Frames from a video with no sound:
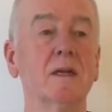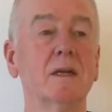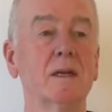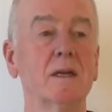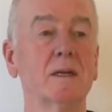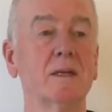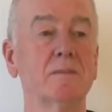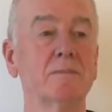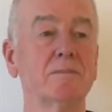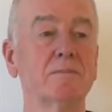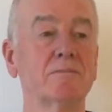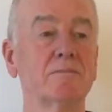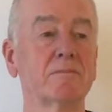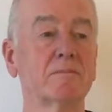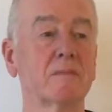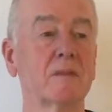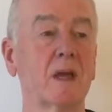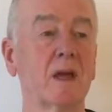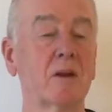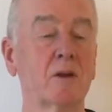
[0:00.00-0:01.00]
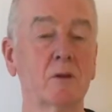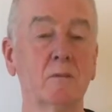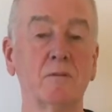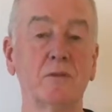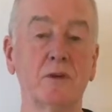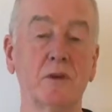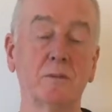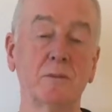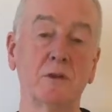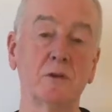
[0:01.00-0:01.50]
I come
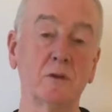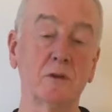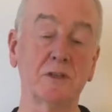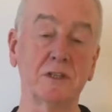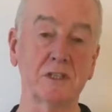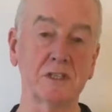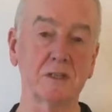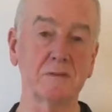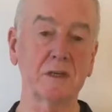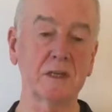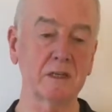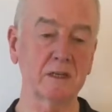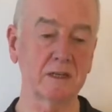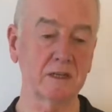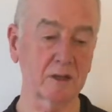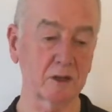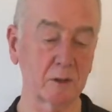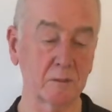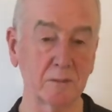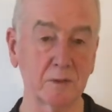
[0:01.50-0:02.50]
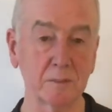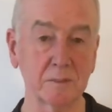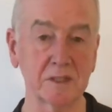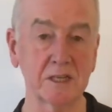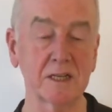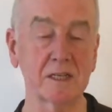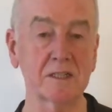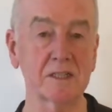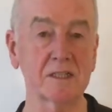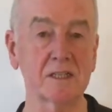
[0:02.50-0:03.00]
from the northeast of England, I come from
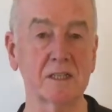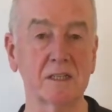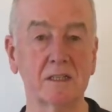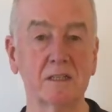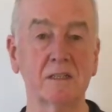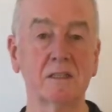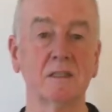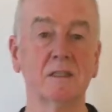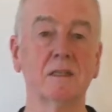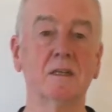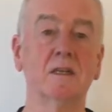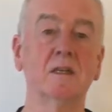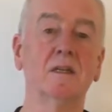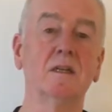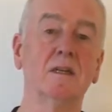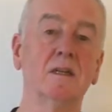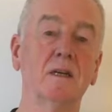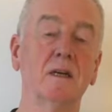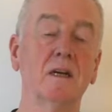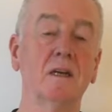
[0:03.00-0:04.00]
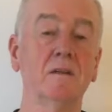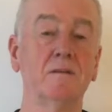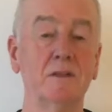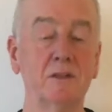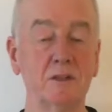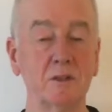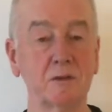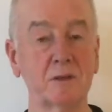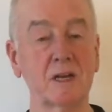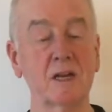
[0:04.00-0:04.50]
Tyneside. I live in
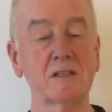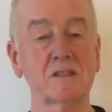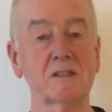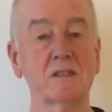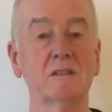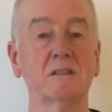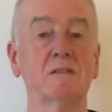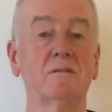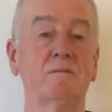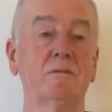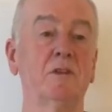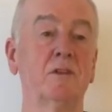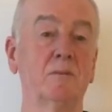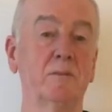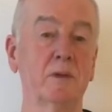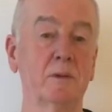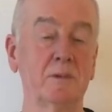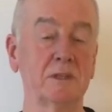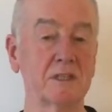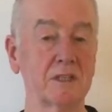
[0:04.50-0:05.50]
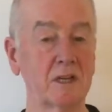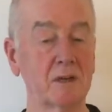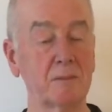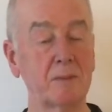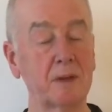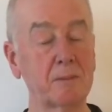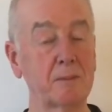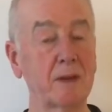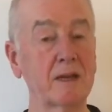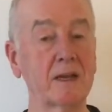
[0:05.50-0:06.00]
Newcastle. You can probably tell
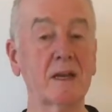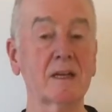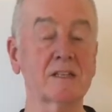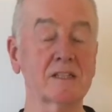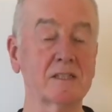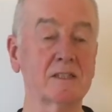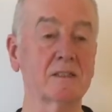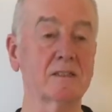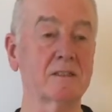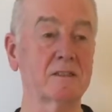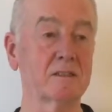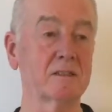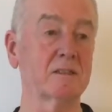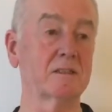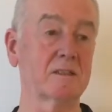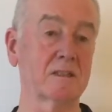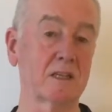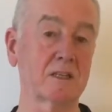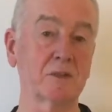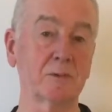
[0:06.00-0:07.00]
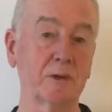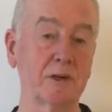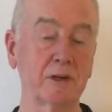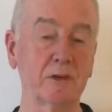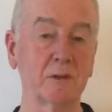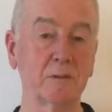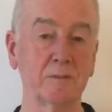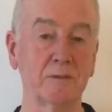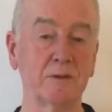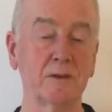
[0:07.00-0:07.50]
by my accent that that's where I
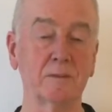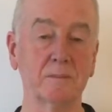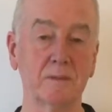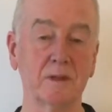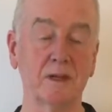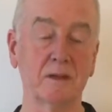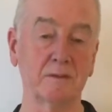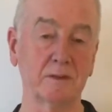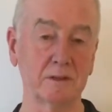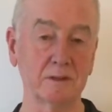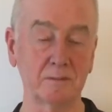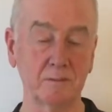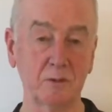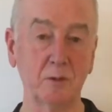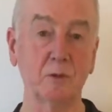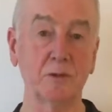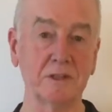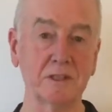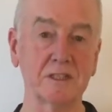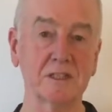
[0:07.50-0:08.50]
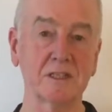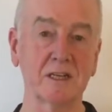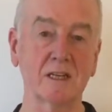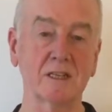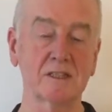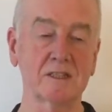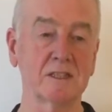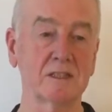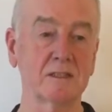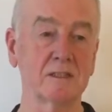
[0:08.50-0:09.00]
come from. I have a northeastern
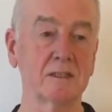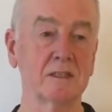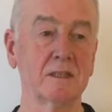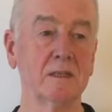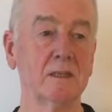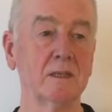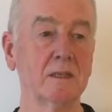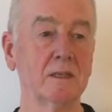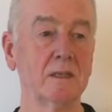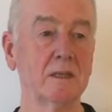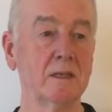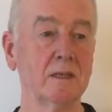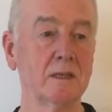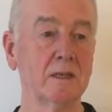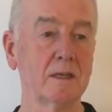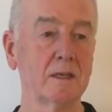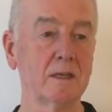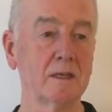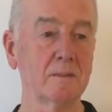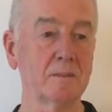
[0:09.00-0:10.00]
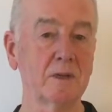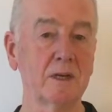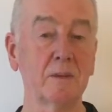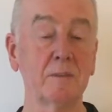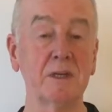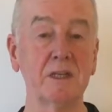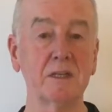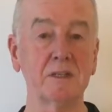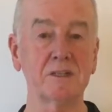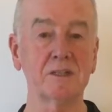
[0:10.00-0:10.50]
accent. I'm
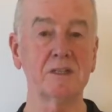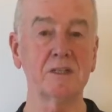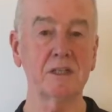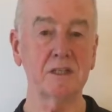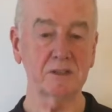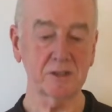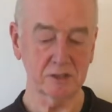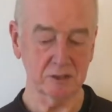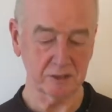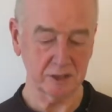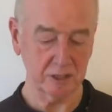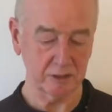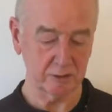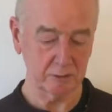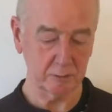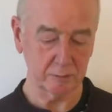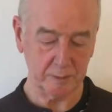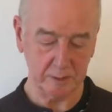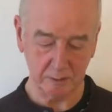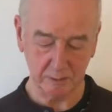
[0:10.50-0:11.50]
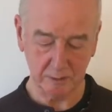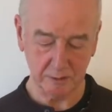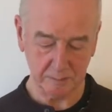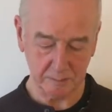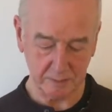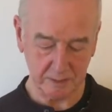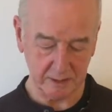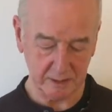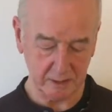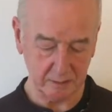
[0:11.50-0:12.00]
here today to tell you about
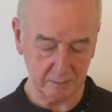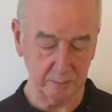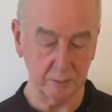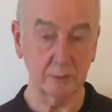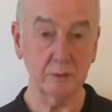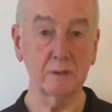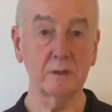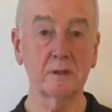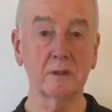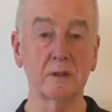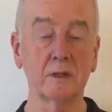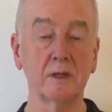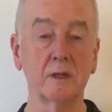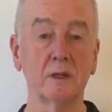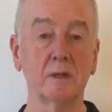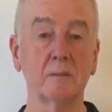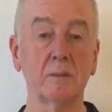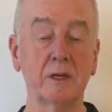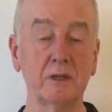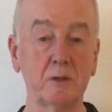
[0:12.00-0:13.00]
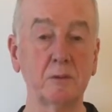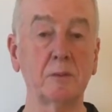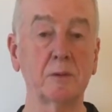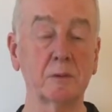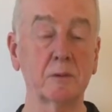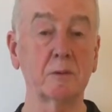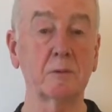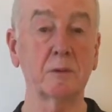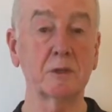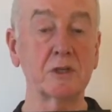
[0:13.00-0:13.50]
my book, my new
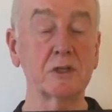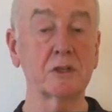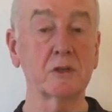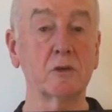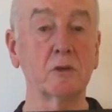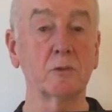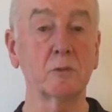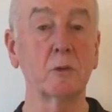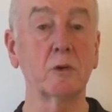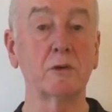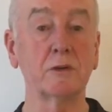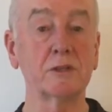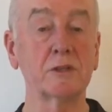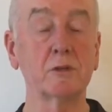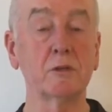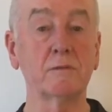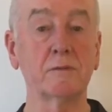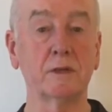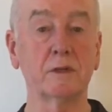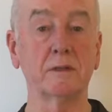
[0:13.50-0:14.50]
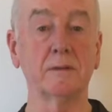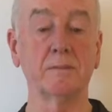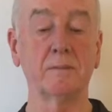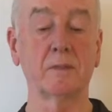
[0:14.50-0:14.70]
book, which is called War is Over.